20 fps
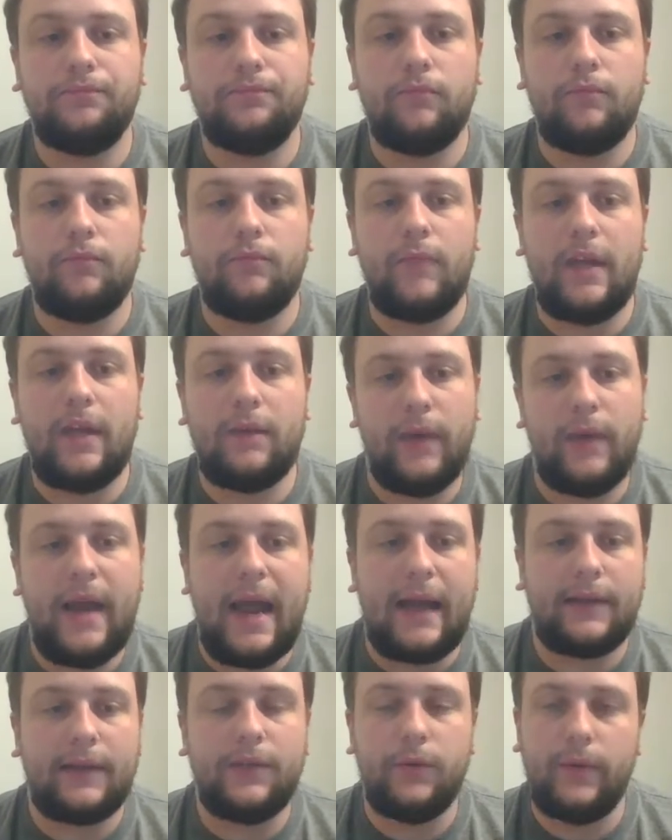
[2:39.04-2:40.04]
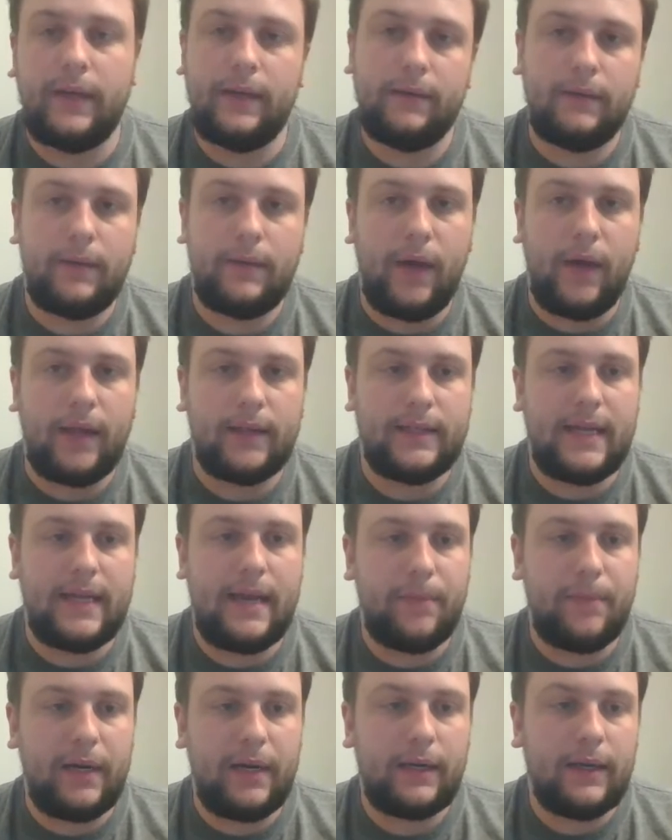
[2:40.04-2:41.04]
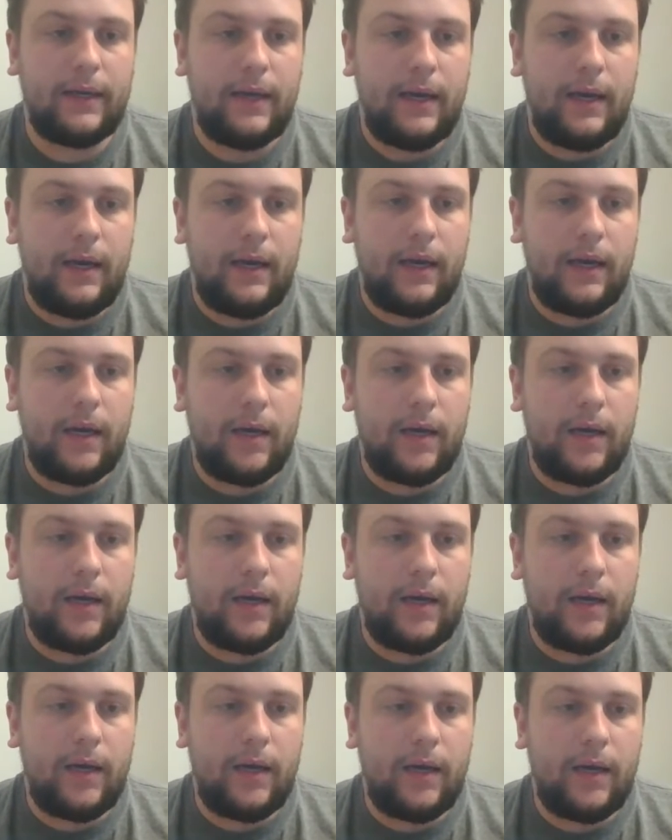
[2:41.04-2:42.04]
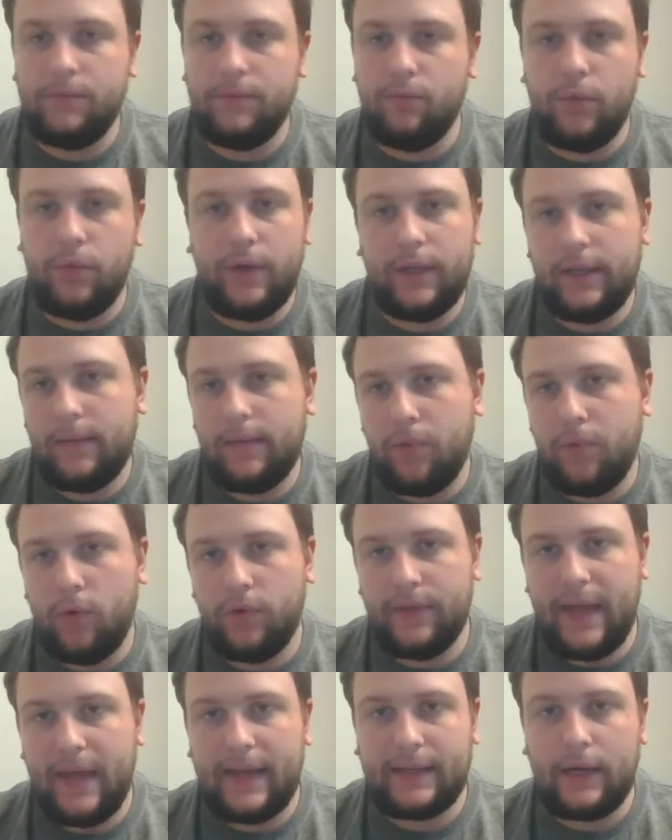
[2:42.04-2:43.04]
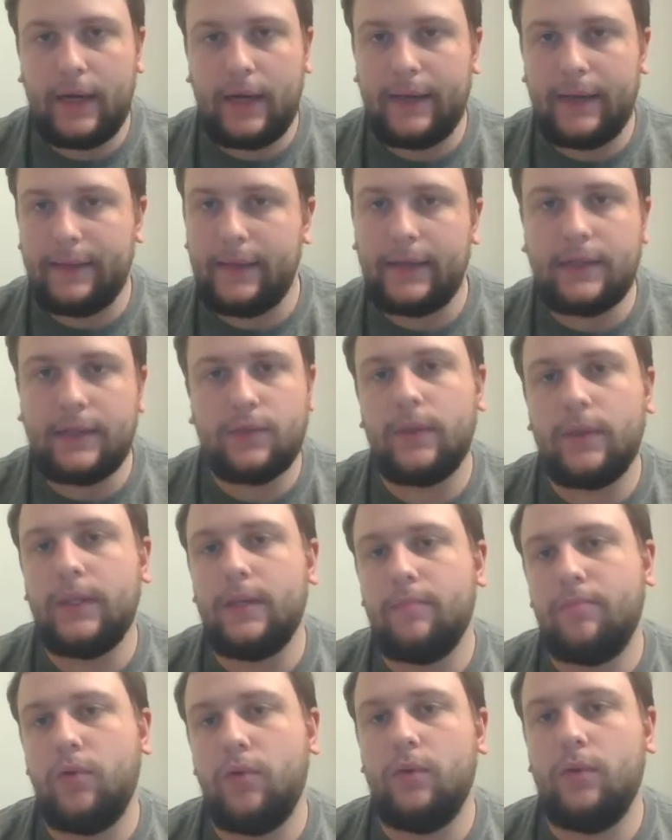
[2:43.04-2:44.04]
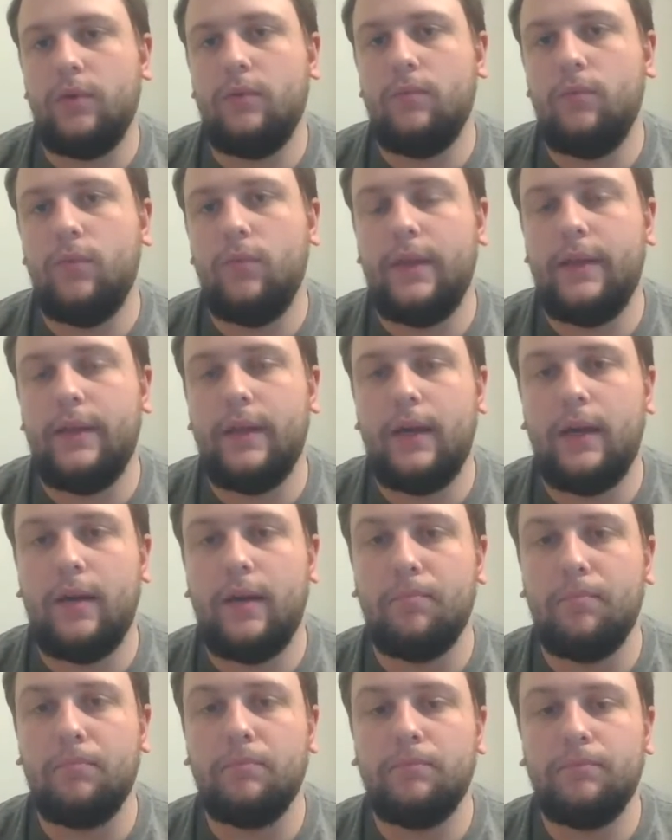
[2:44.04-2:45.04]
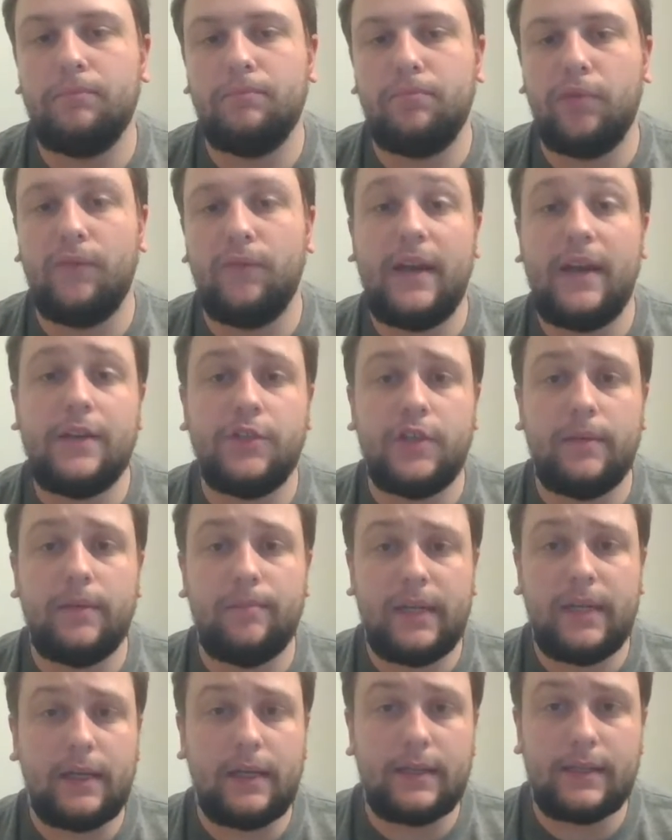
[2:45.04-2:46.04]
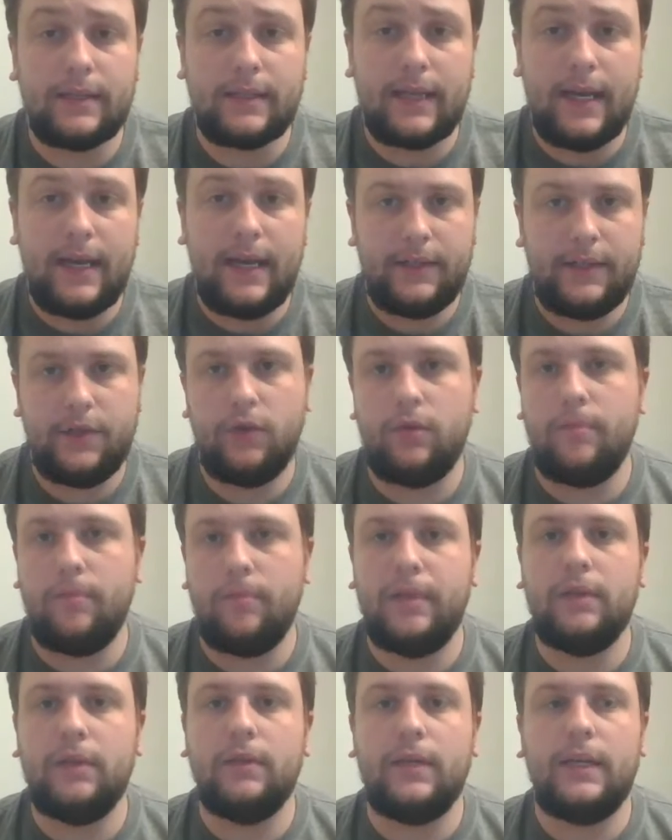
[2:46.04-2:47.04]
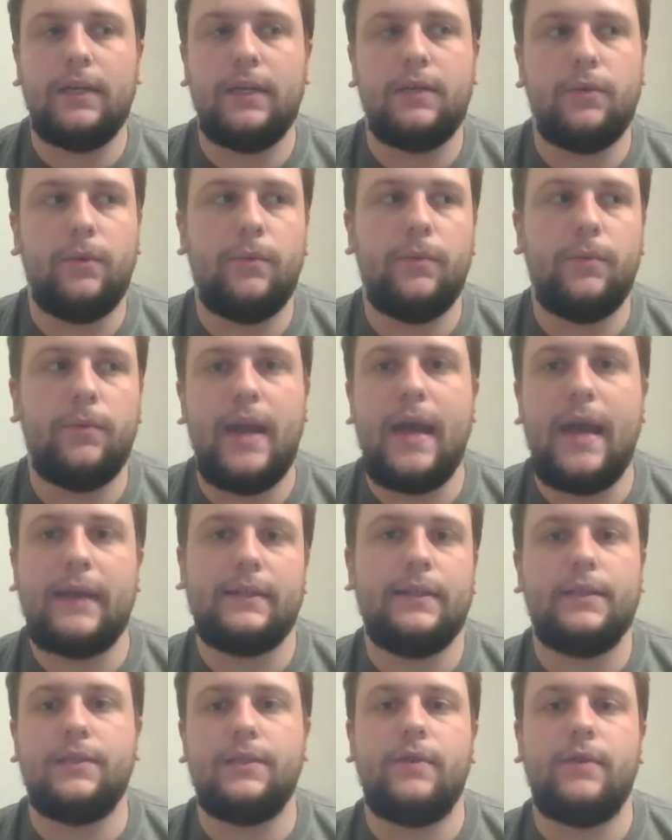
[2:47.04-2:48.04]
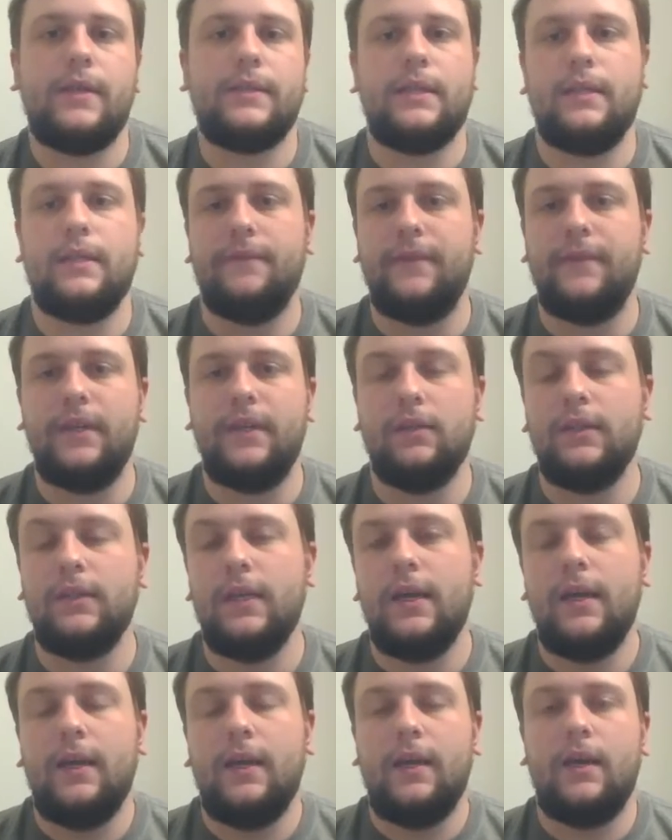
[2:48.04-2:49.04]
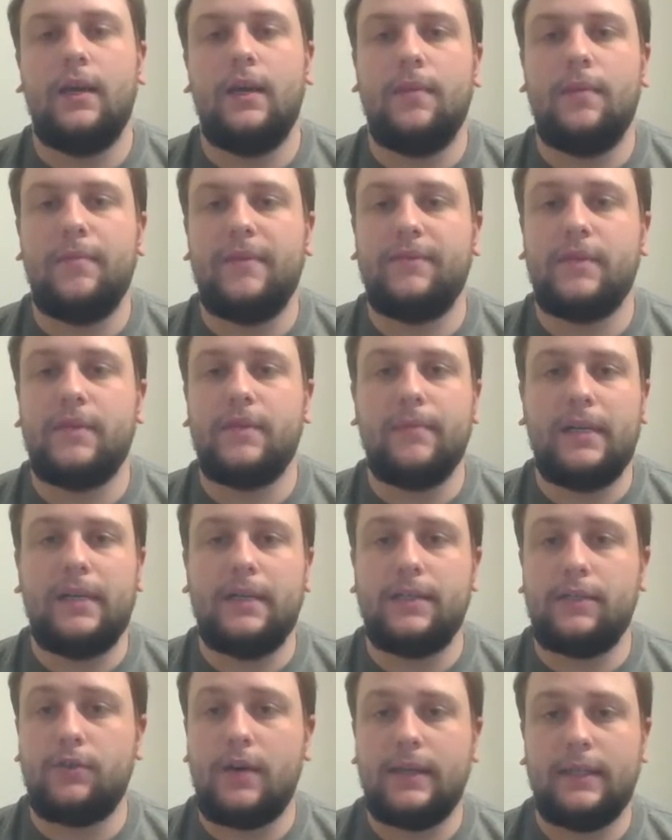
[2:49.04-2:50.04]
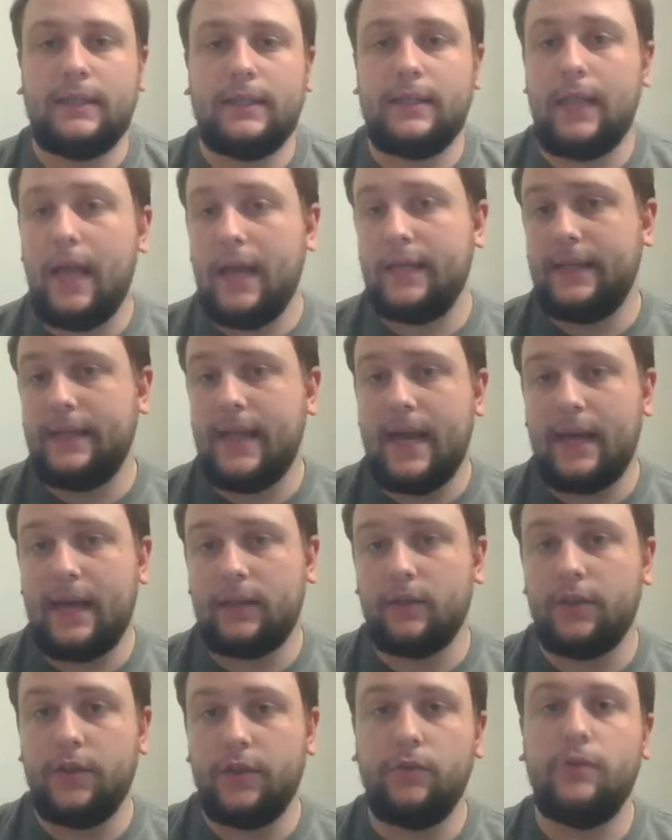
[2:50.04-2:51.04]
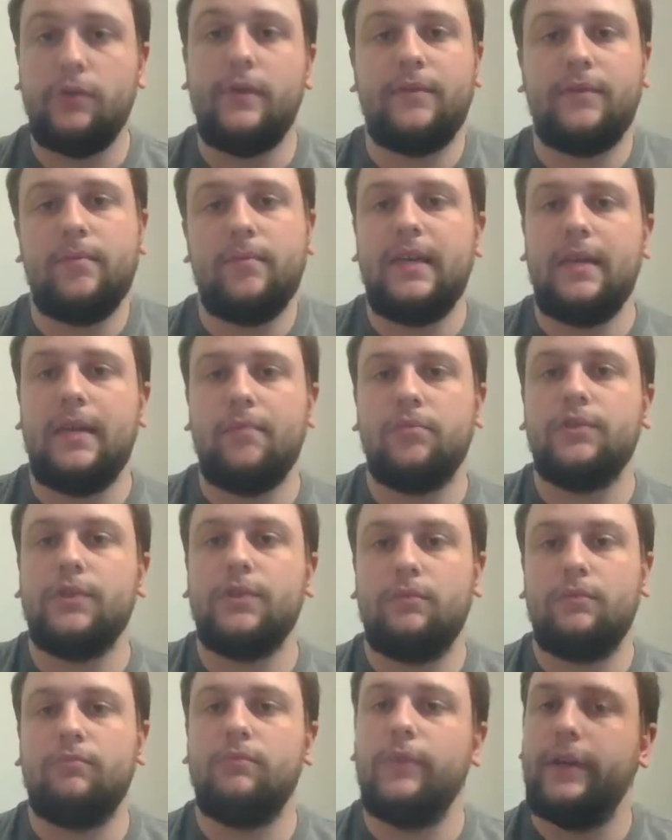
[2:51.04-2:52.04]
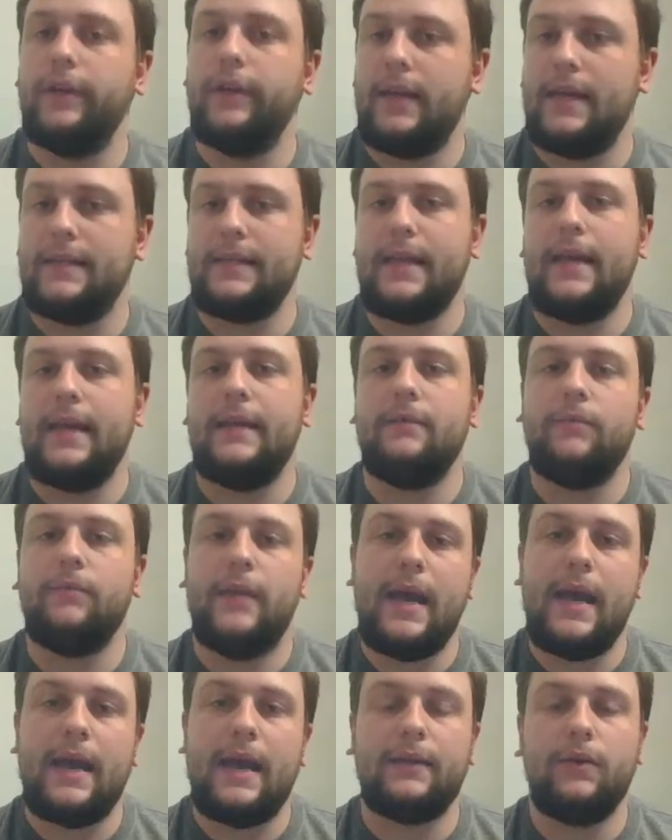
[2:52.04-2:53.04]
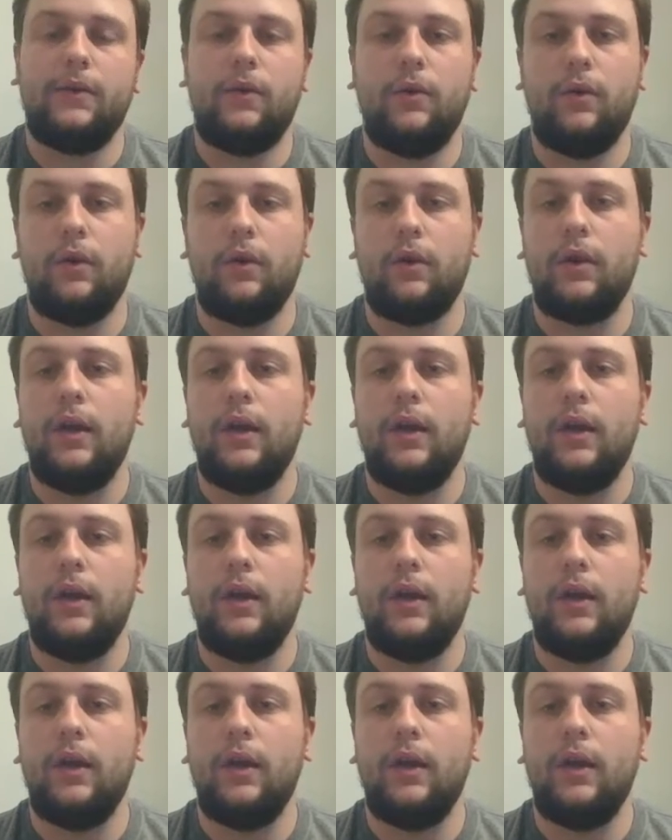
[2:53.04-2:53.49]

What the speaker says: and react to it while it's happening. And that's really important. That kind of thing is really important with prevention, because it's your ability to react to the stress on the field. If somebody's trying to slide tackle you, you have to be able to realize that and react. Or